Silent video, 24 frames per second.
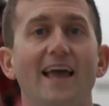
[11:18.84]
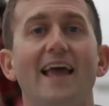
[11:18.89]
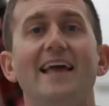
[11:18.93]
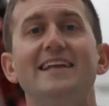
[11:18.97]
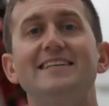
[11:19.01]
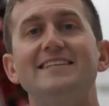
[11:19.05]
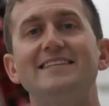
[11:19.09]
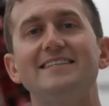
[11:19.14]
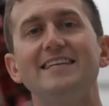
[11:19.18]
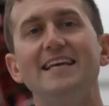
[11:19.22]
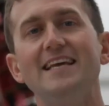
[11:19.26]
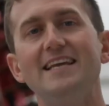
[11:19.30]

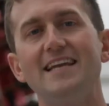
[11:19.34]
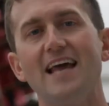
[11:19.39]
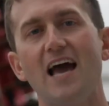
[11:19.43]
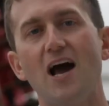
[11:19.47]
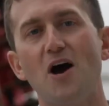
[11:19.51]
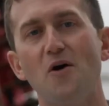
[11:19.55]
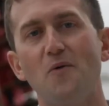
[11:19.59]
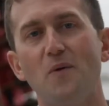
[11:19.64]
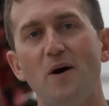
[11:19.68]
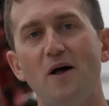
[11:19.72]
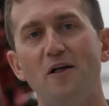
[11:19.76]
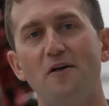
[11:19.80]
and seeing
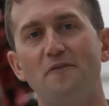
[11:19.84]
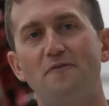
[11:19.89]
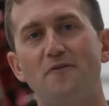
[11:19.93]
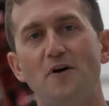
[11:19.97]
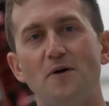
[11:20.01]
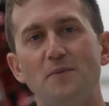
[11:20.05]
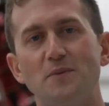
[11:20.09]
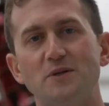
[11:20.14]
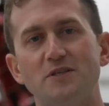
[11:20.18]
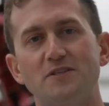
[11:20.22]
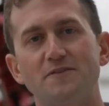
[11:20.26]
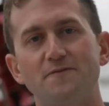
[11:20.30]
how well a
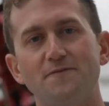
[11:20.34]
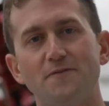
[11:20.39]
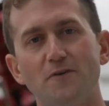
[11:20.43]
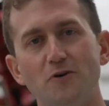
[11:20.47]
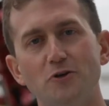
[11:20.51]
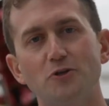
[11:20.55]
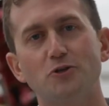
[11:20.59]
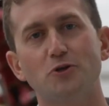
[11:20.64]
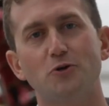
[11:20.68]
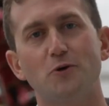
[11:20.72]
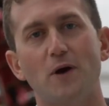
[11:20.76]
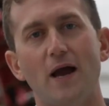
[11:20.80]
farmer's
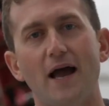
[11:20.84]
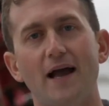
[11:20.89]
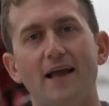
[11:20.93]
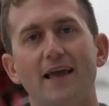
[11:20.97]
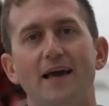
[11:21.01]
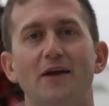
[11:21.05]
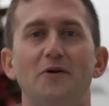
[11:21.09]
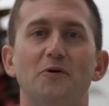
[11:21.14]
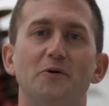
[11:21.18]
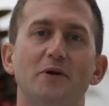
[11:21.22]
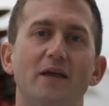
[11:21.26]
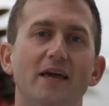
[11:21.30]
first crack
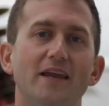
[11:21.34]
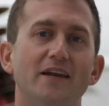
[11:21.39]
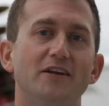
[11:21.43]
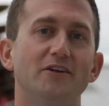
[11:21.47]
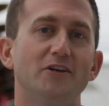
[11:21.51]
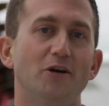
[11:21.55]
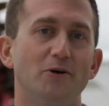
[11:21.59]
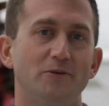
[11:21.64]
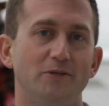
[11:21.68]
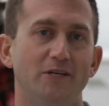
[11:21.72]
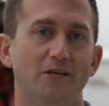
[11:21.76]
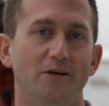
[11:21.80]
at organic
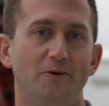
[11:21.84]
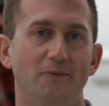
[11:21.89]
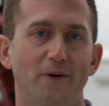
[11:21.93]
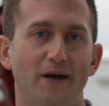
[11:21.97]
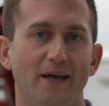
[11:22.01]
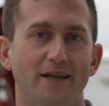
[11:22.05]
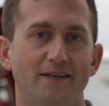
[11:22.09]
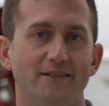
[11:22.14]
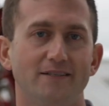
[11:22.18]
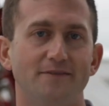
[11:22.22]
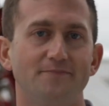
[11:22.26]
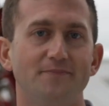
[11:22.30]
no-till
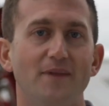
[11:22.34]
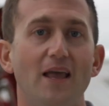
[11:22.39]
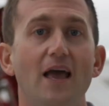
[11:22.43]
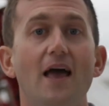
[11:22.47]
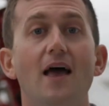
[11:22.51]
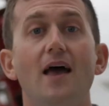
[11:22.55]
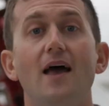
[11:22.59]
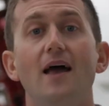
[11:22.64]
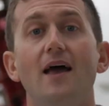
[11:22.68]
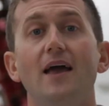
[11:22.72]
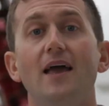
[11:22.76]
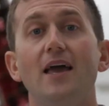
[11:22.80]
went.
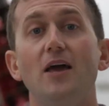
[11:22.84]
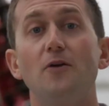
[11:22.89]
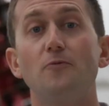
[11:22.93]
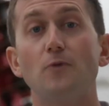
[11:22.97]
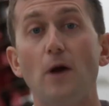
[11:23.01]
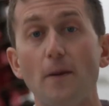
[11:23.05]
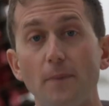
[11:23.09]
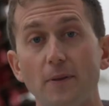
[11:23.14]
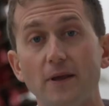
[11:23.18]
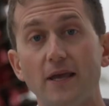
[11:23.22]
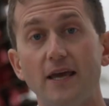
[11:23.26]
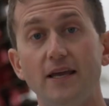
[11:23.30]
In
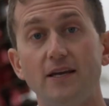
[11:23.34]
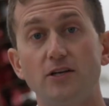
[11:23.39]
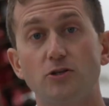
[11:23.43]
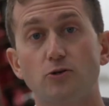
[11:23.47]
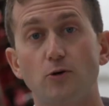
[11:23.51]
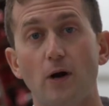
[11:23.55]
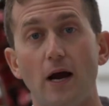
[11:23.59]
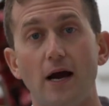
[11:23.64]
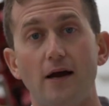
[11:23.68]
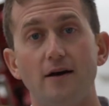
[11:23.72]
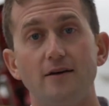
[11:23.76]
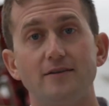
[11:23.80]
replicated
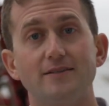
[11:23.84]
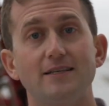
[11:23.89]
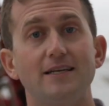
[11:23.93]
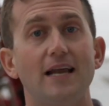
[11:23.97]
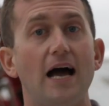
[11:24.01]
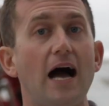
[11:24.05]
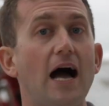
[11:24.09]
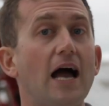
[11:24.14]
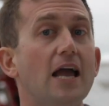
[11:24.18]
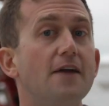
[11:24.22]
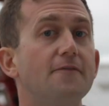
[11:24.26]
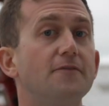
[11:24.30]
trials in
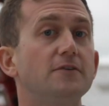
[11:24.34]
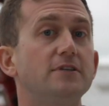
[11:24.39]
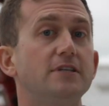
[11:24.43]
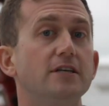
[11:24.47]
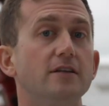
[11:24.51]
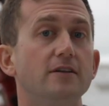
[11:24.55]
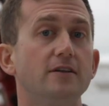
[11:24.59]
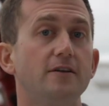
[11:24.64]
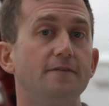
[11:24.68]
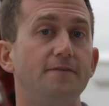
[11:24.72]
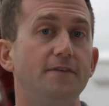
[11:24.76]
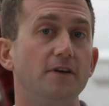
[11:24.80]
high
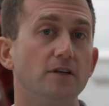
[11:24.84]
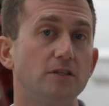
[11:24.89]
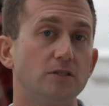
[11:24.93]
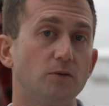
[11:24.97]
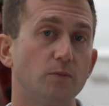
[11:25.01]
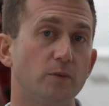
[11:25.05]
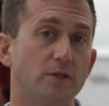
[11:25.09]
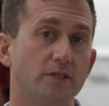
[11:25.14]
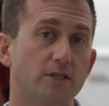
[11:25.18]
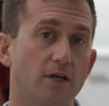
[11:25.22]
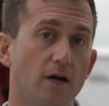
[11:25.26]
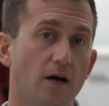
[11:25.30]
fertility fields
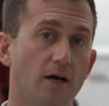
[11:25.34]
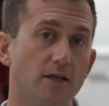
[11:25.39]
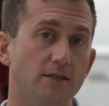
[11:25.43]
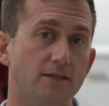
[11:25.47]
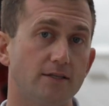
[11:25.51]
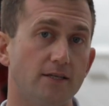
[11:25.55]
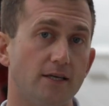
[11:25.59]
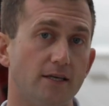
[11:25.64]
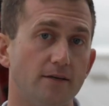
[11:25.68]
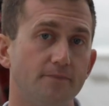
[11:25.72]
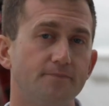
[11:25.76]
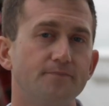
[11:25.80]
in
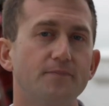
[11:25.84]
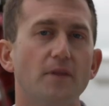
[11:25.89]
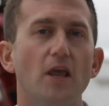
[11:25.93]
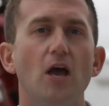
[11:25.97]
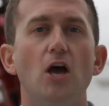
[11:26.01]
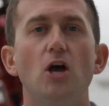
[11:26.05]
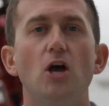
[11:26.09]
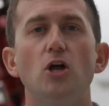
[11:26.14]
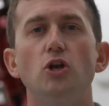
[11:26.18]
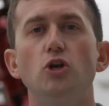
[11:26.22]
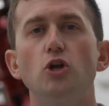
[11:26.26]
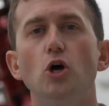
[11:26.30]
Wisconsin,
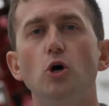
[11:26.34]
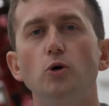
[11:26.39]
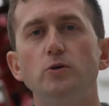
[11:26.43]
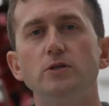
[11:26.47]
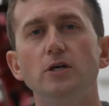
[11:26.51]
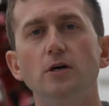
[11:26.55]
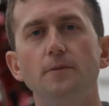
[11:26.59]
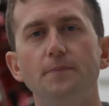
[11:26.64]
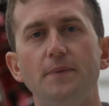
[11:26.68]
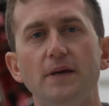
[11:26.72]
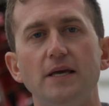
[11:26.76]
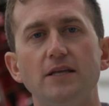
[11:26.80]

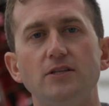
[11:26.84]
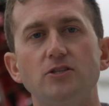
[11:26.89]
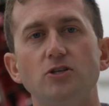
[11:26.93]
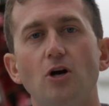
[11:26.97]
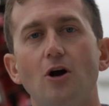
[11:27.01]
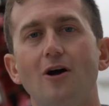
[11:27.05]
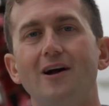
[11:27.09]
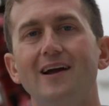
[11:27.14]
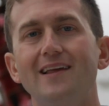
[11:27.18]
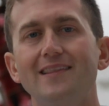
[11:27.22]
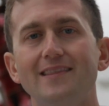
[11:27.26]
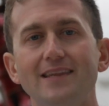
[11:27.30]
no-till beans
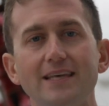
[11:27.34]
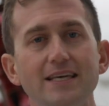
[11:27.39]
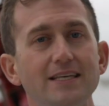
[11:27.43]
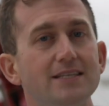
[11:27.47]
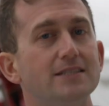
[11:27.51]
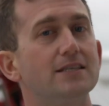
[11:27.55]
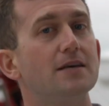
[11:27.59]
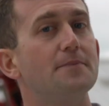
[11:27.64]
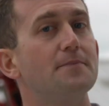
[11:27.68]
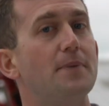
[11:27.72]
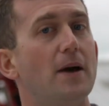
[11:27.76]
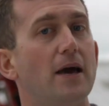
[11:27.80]
are at
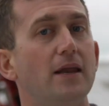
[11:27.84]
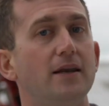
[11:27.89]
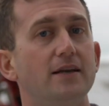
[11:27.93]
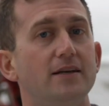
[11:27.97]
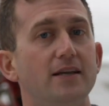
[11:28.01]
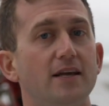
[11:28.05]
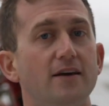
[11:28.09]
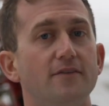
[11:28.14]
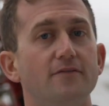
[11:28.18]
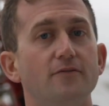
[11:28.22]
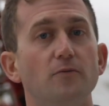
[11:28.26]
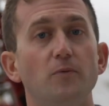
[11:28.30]
least
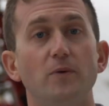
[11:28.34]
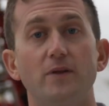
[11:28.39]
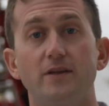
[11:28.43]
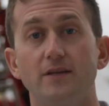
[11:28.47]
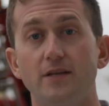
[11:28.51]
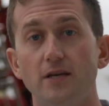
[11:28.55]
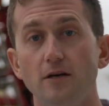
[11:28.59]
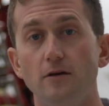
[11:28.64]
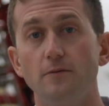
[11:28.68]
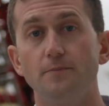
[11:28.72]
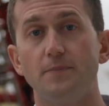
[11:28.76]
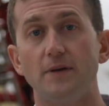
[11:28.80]
competitive with
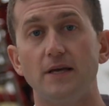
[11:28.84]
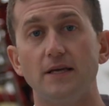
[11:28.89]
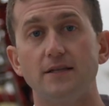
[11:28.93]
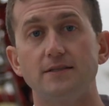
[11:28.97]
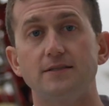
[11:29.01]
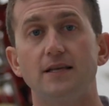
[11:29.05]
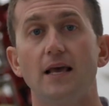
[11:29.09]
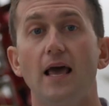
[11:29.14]
till beans